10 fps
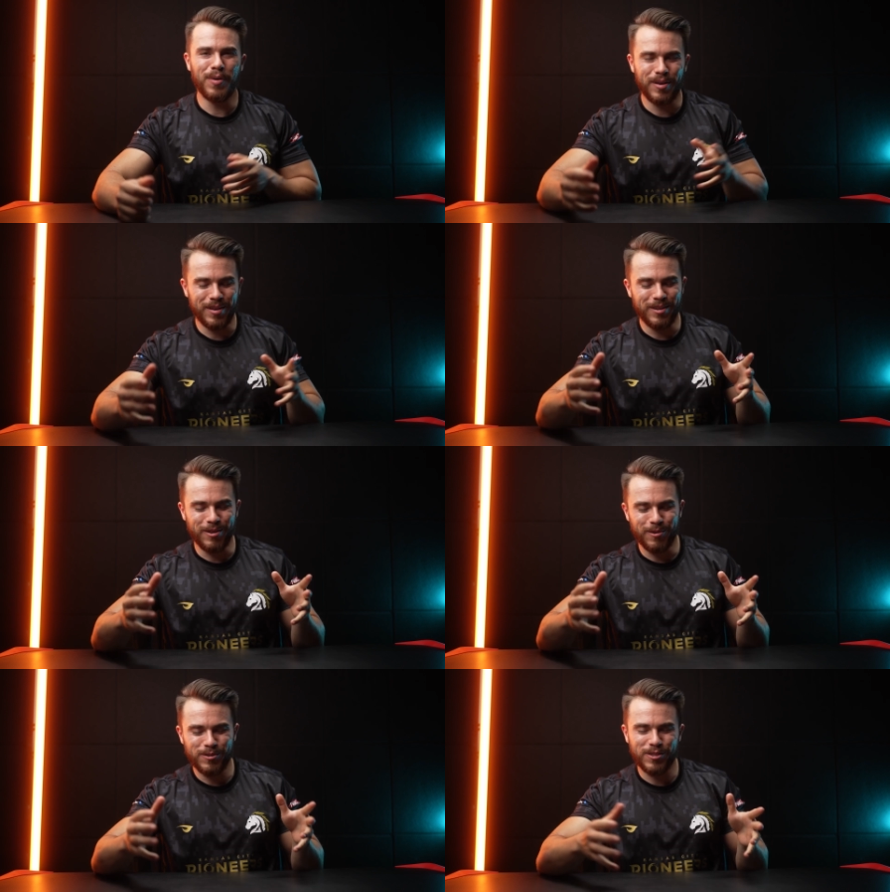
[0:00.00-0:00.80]
But, you
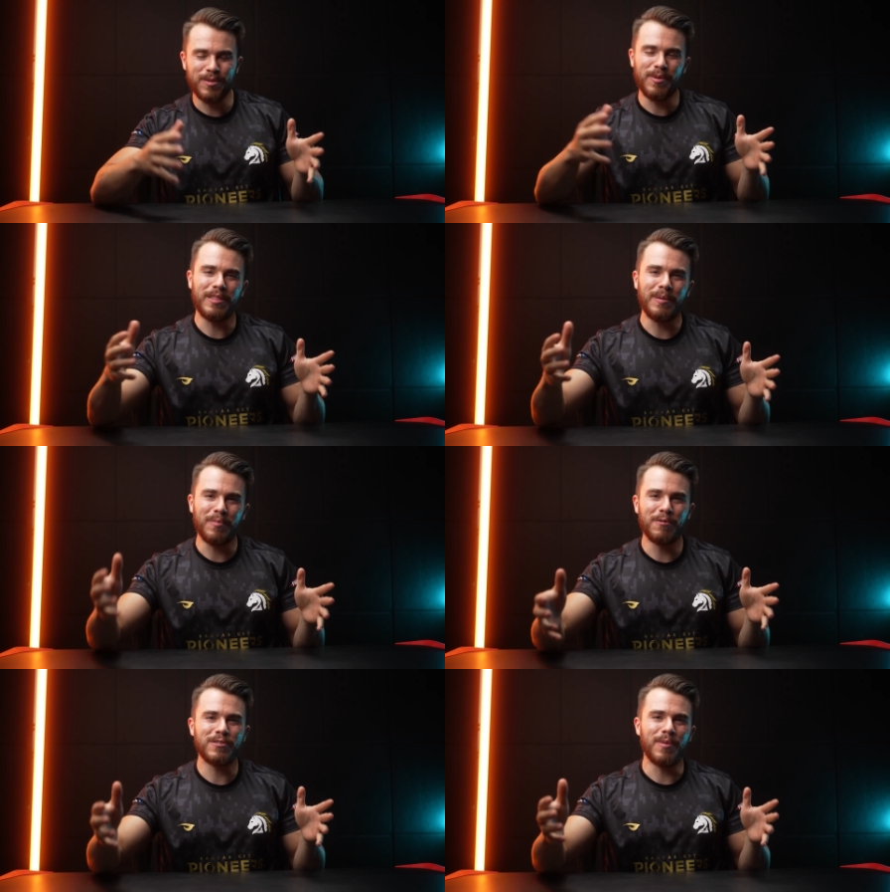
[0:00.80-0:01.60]
know, just to make the
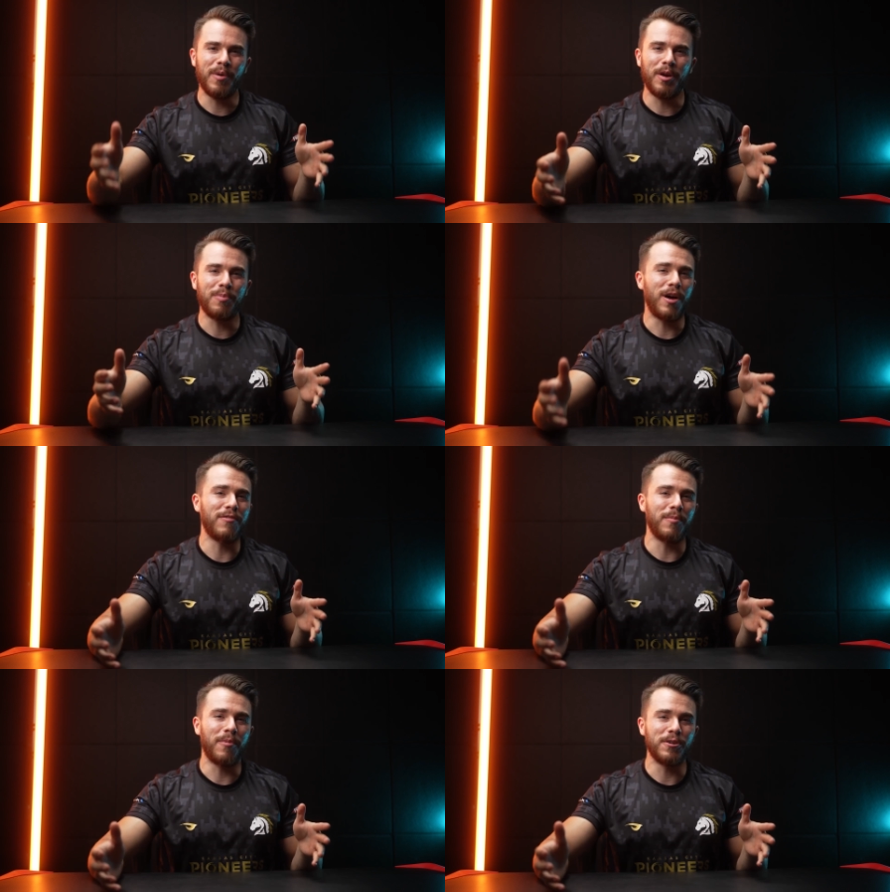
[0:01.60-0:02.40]
most amount of
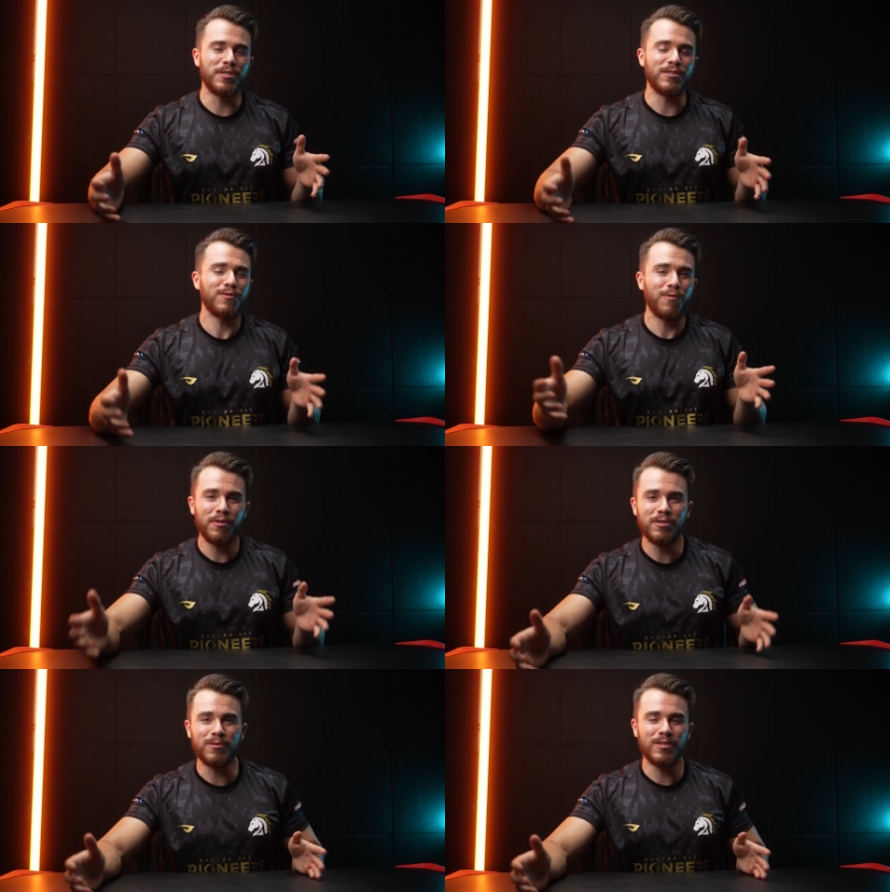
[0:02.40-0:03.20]
profit margins for
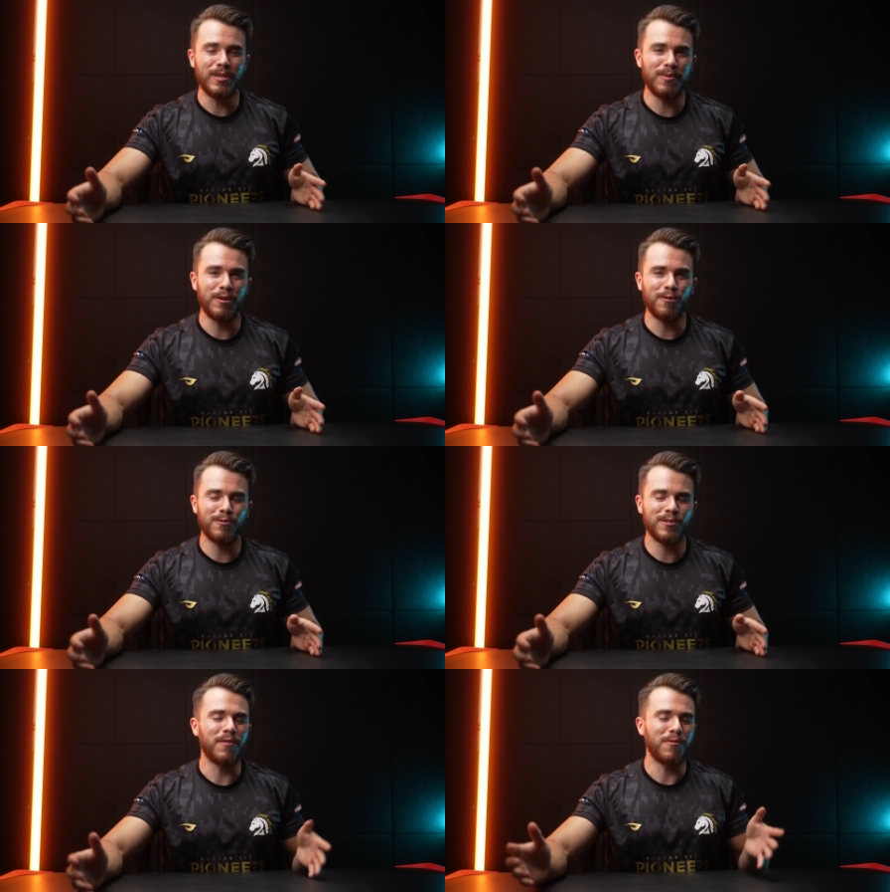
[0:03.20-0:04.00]
these new
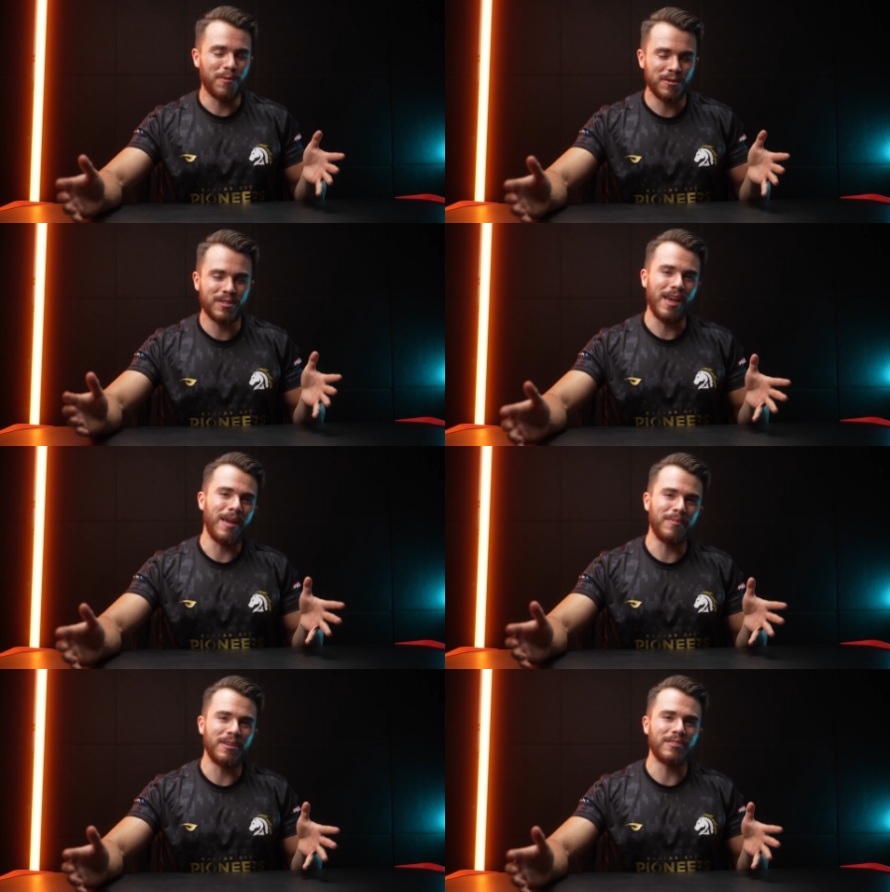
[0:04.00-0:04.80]
CPUs, of course,
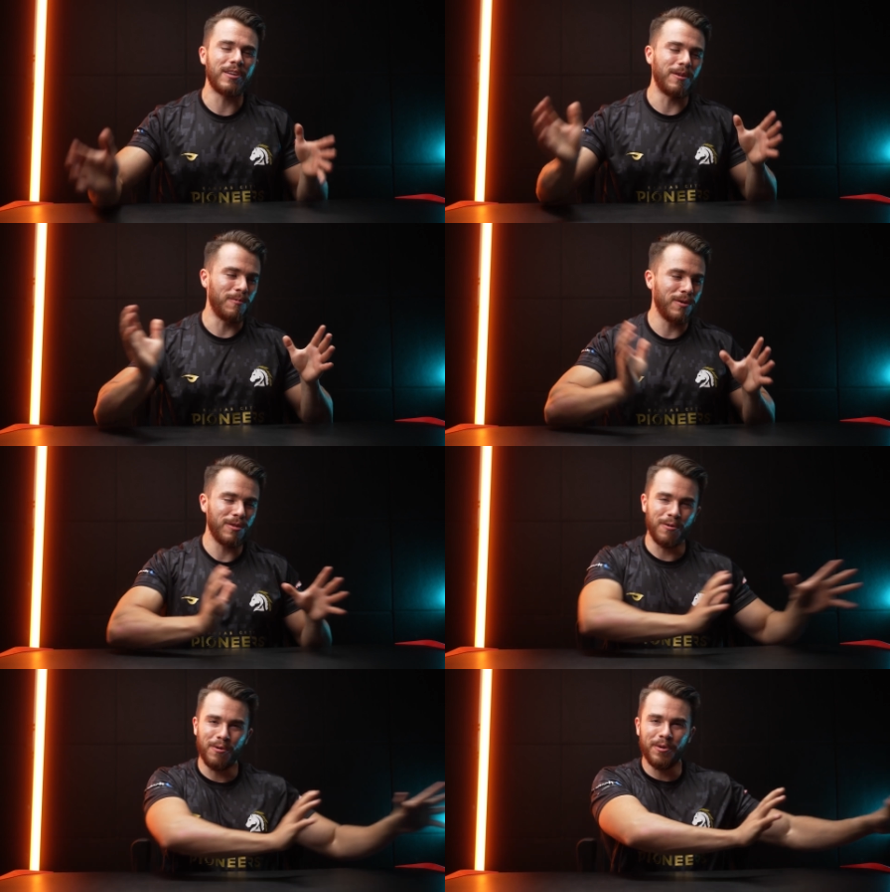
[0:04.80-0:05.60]
AMD is gonna
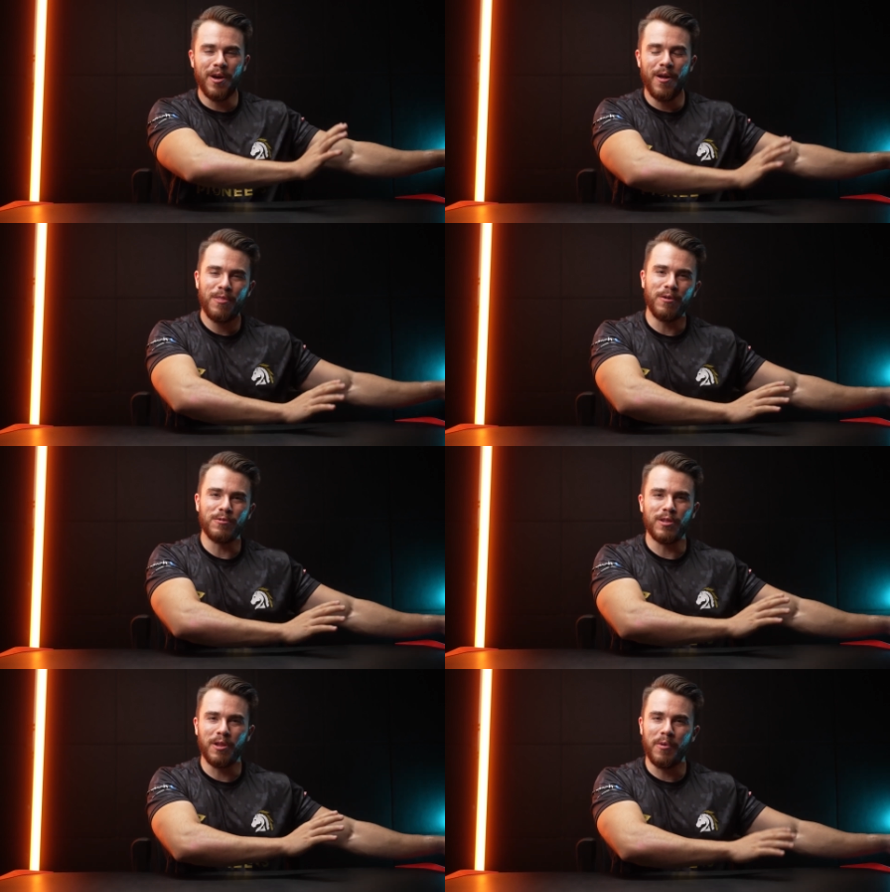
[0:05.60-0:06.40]
withhold
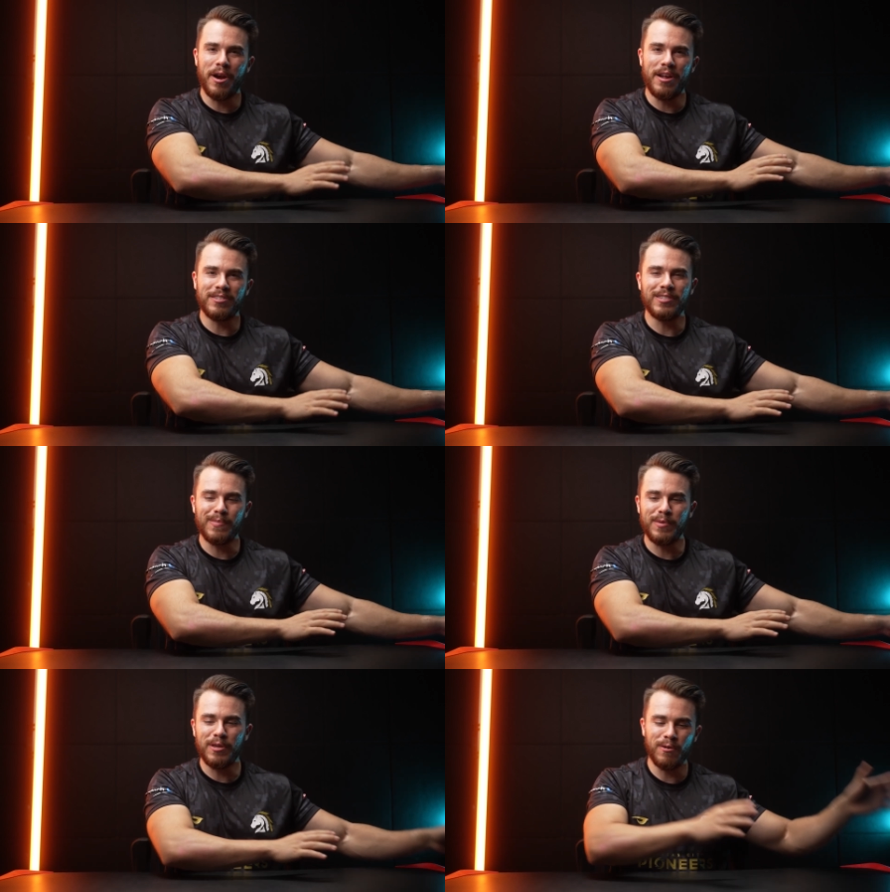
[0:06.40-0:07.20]
those lower end
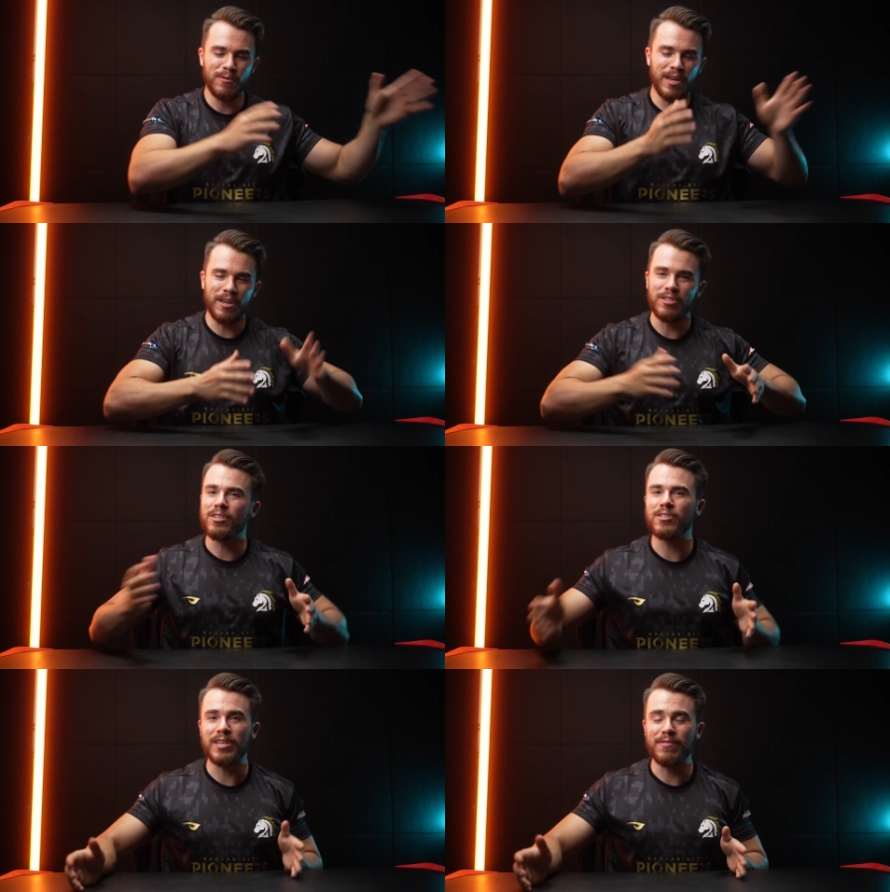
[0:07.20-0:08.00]
CPUs and
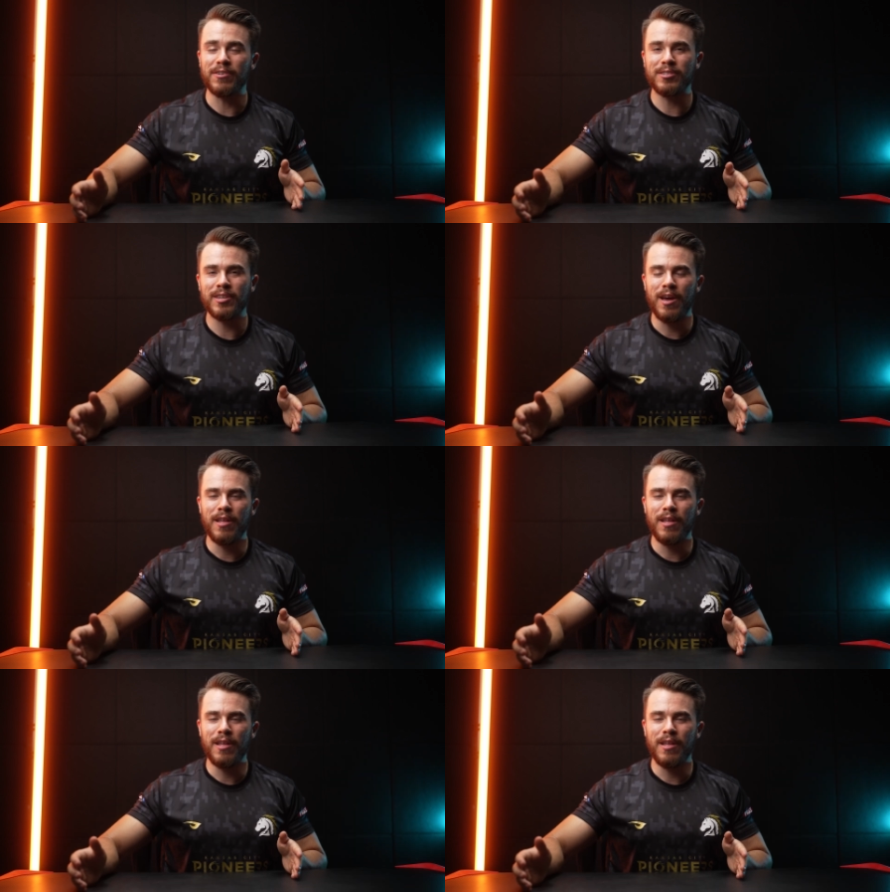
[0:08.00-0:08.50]
just give us